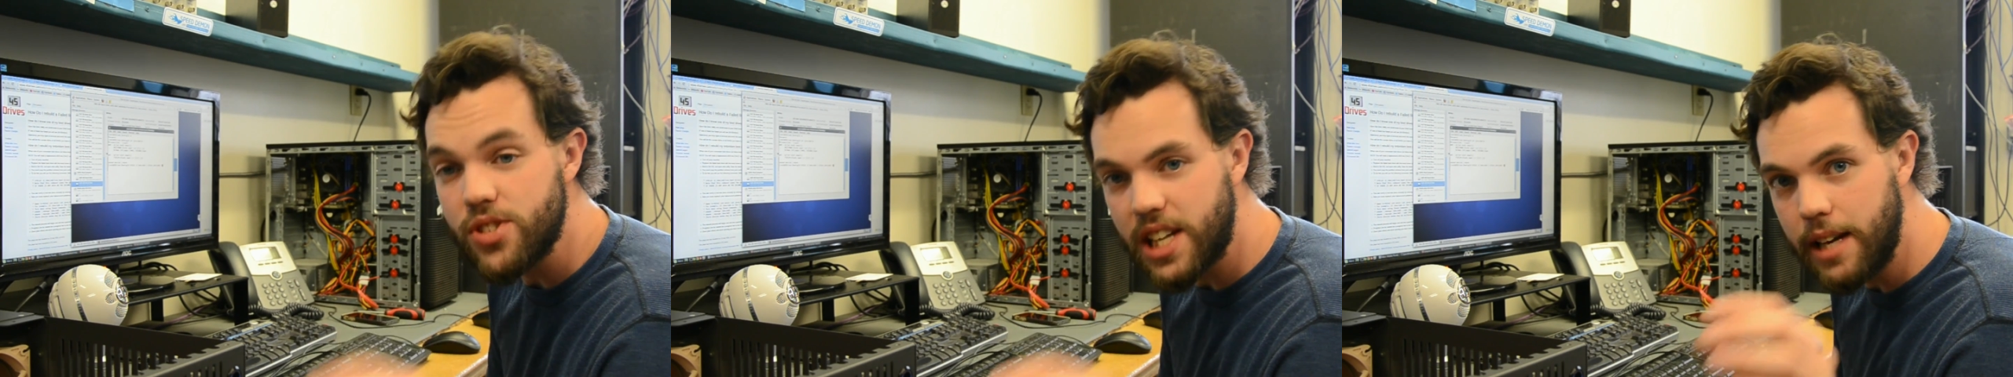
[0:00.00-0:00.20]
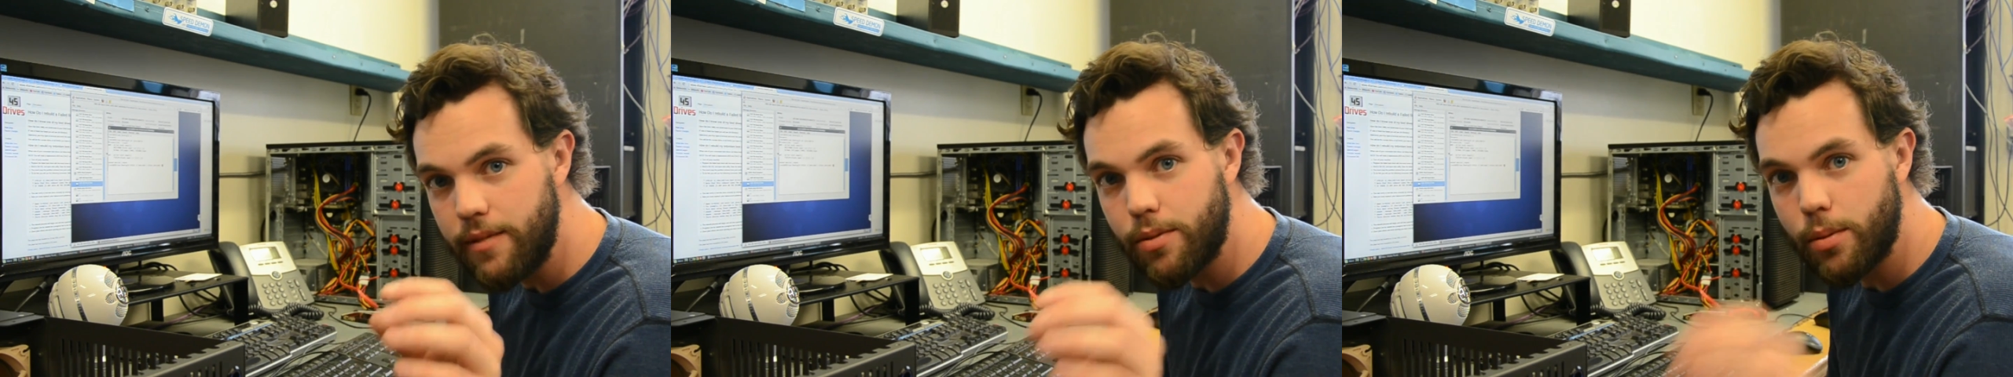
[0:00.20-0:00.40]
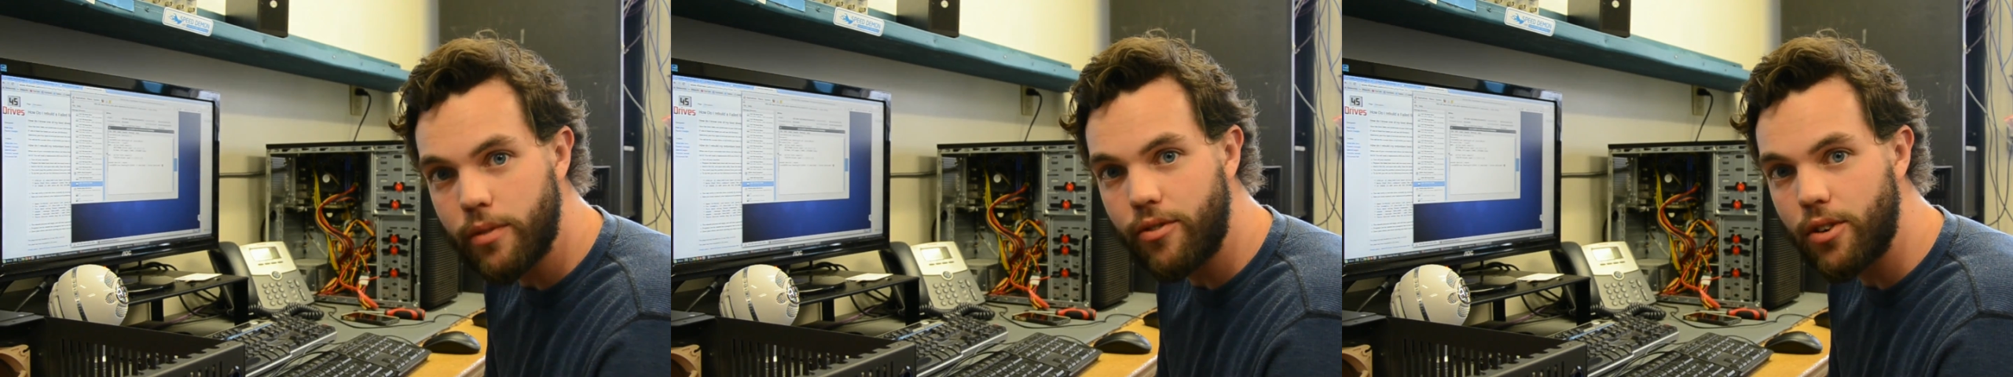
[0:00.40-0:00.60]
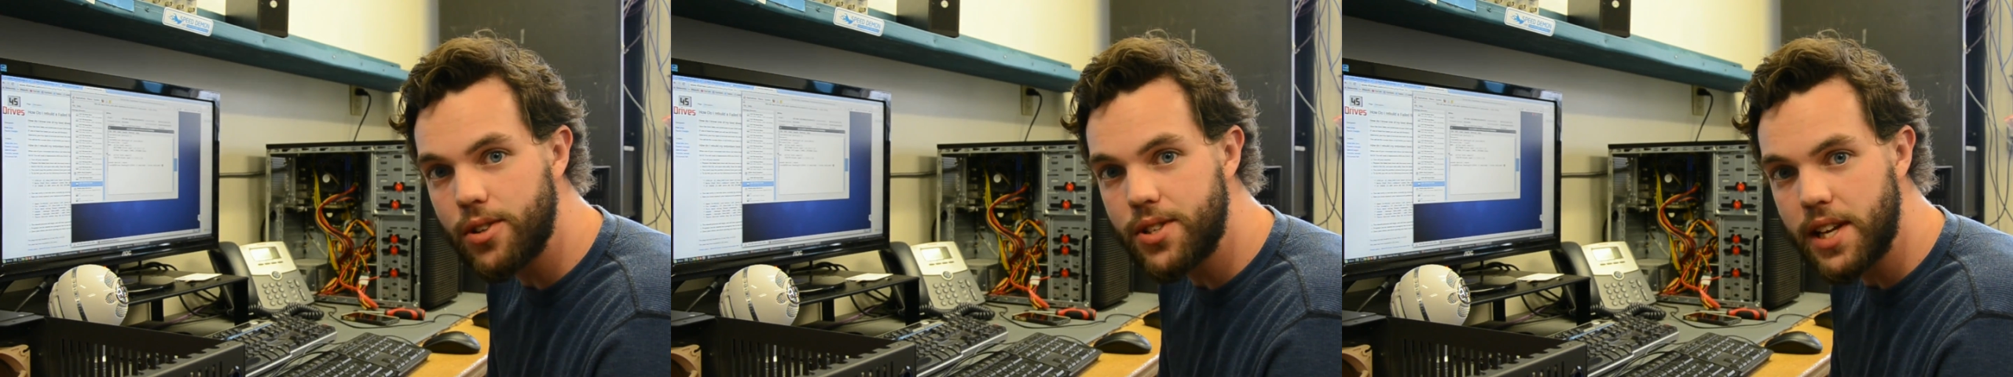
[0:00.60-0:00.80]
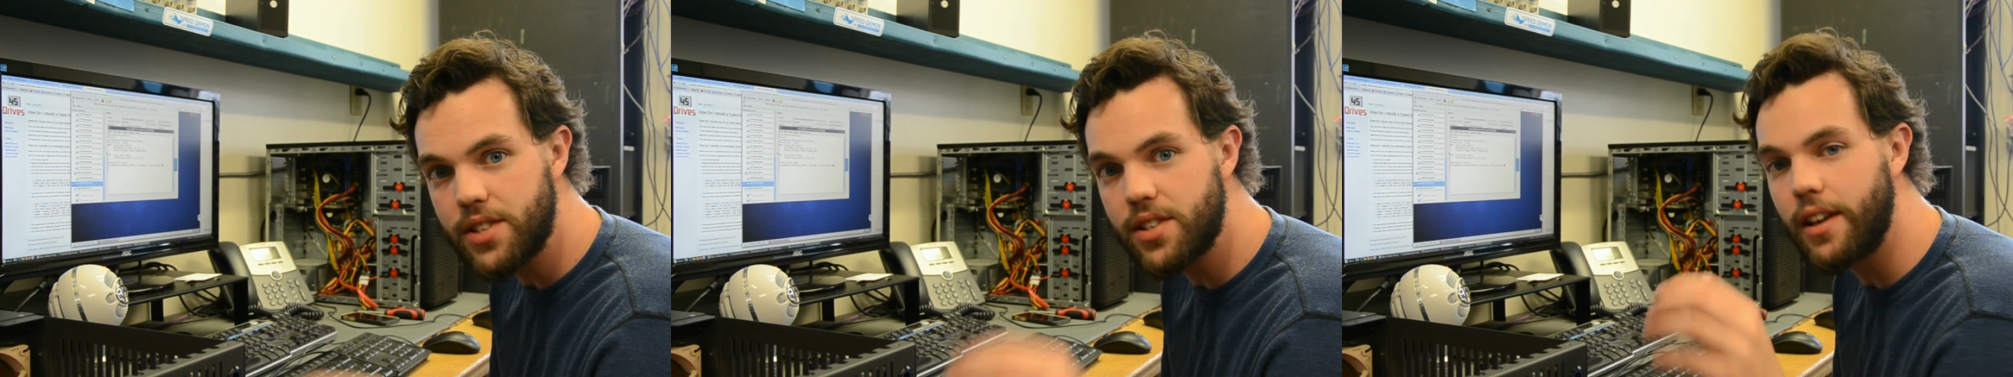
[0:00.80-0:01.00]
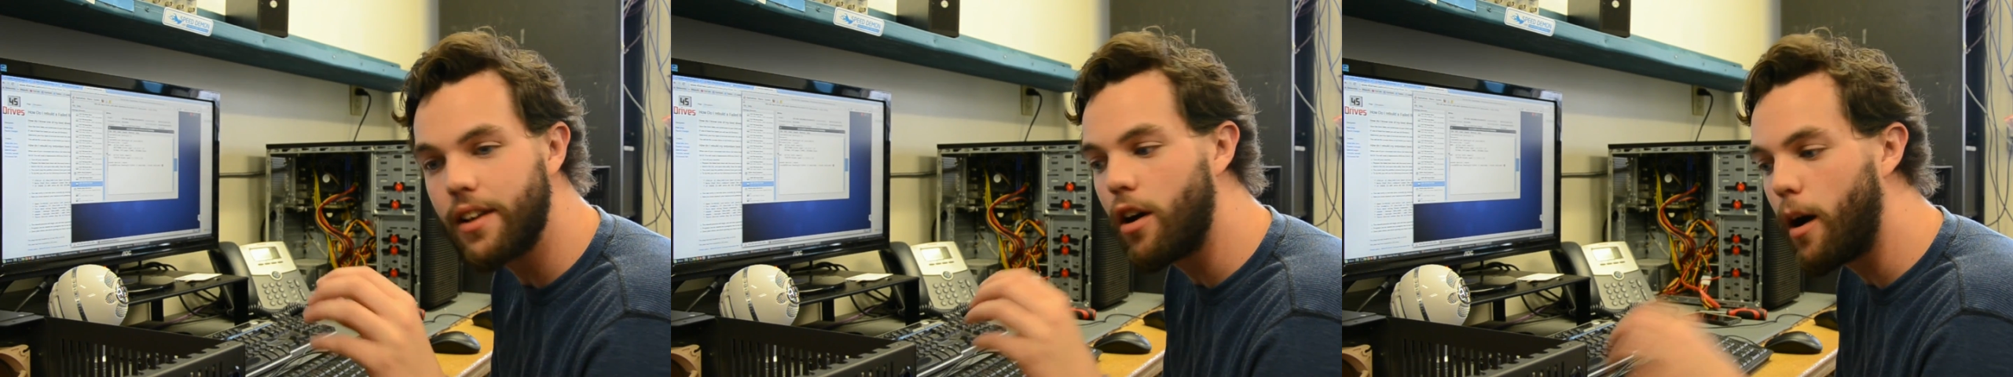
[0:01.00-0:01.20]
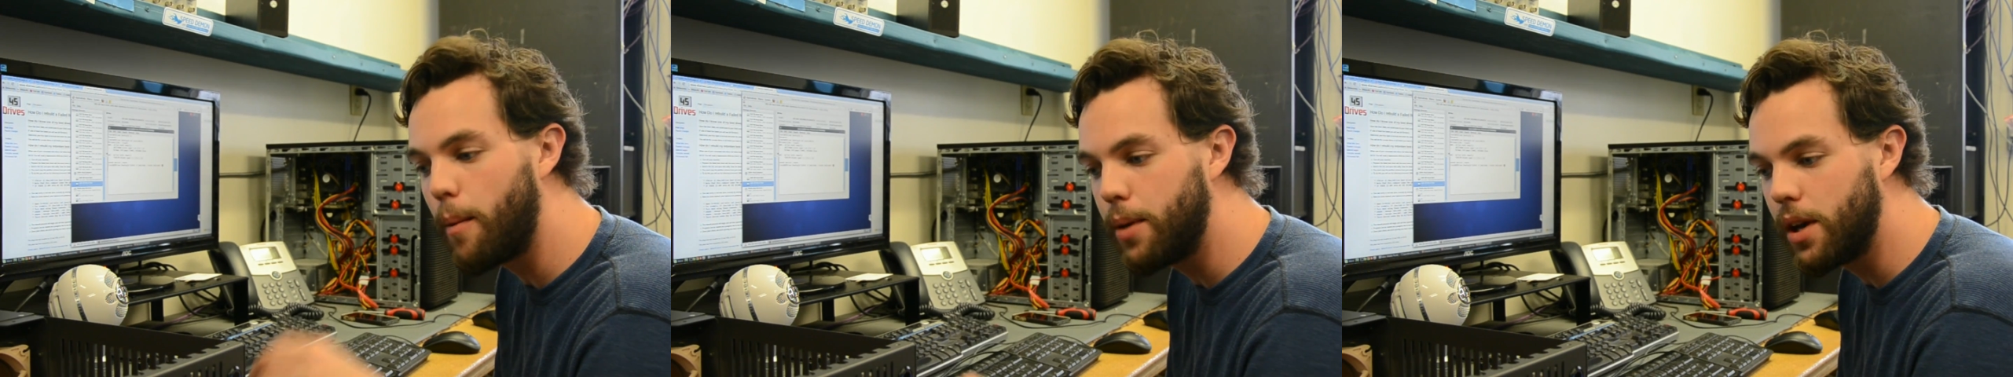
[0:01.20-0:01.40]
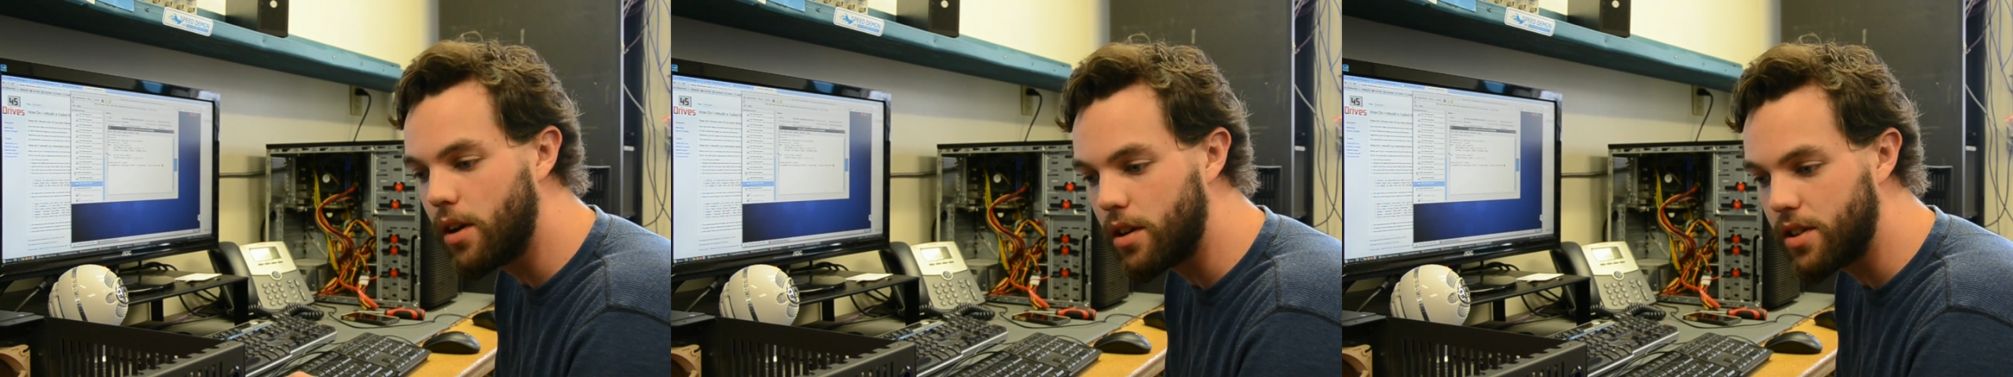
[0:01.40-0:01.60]
scheme from the first disk and
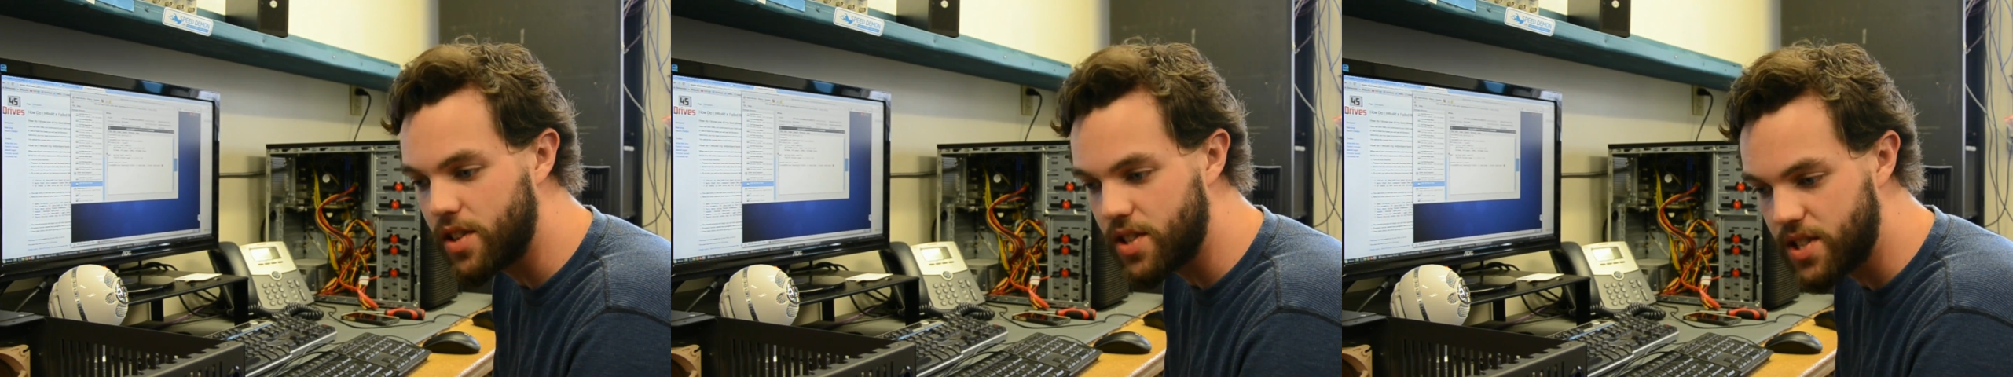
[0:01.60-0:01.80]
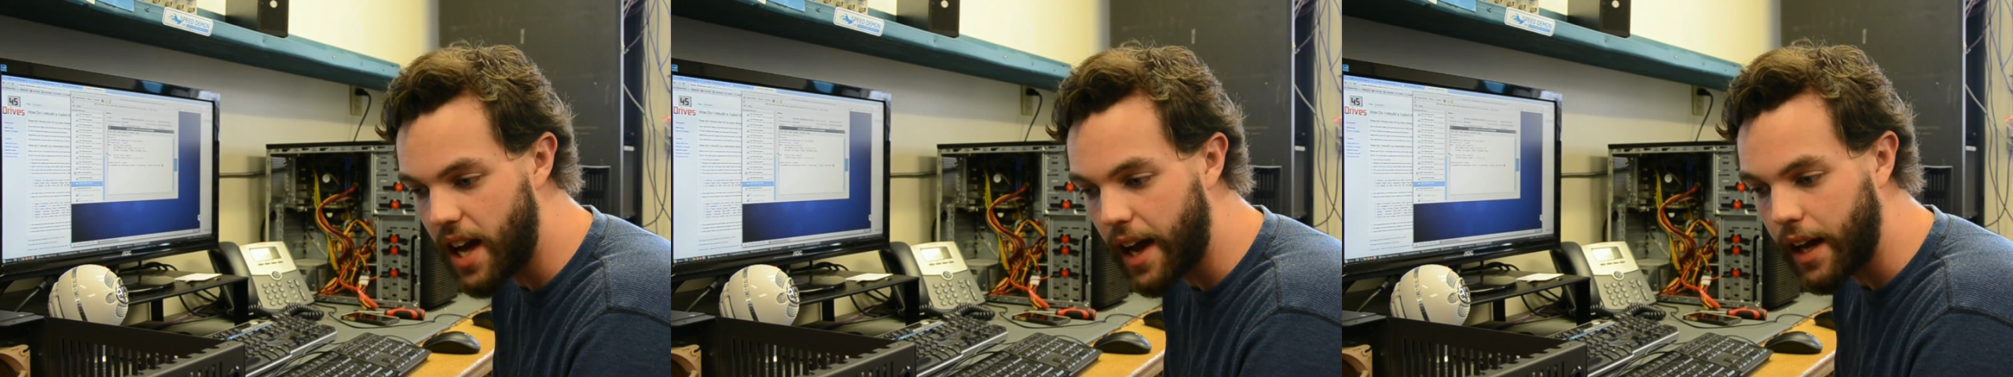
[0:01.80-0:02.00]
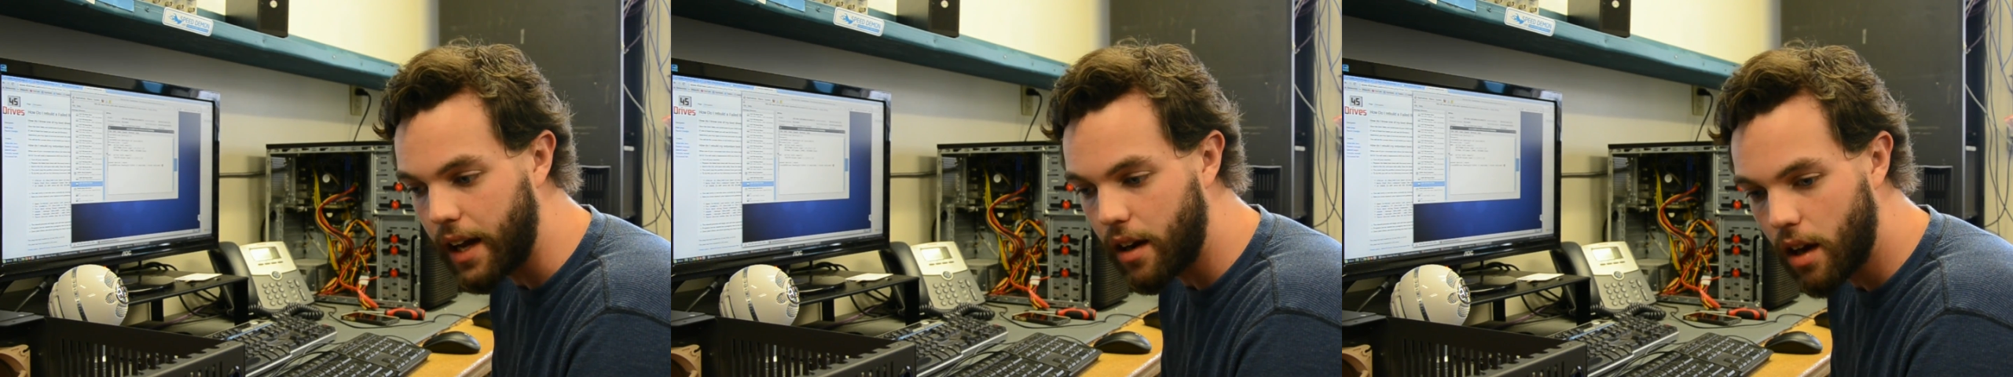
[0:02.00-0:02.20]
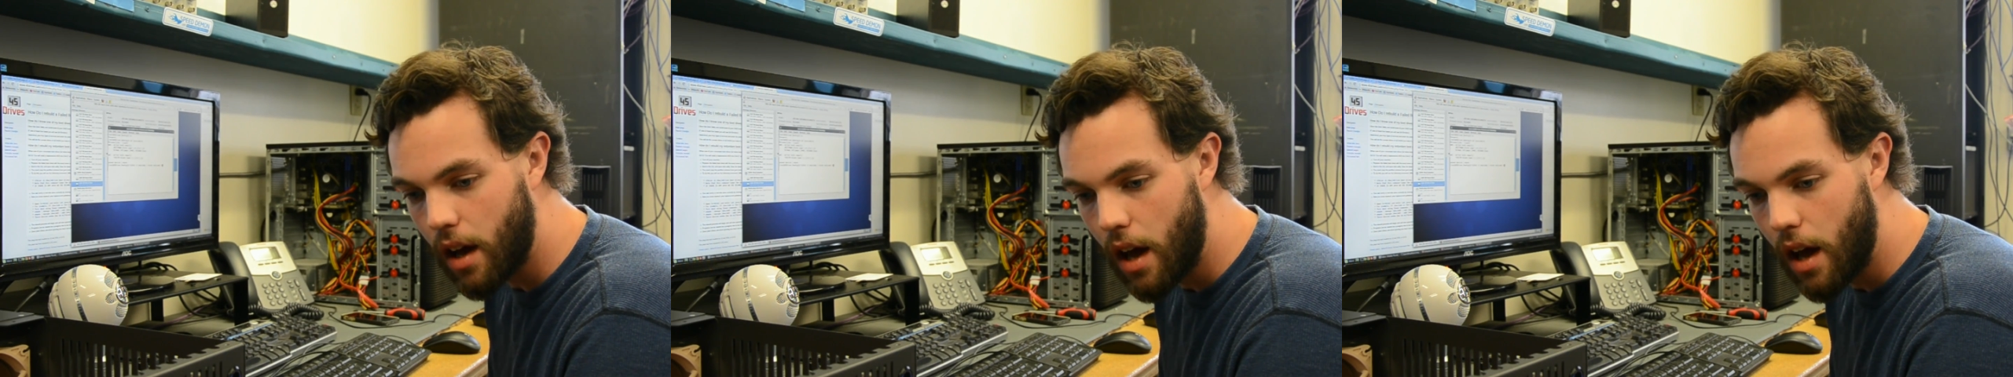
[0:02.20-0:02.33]
copy it onto the second.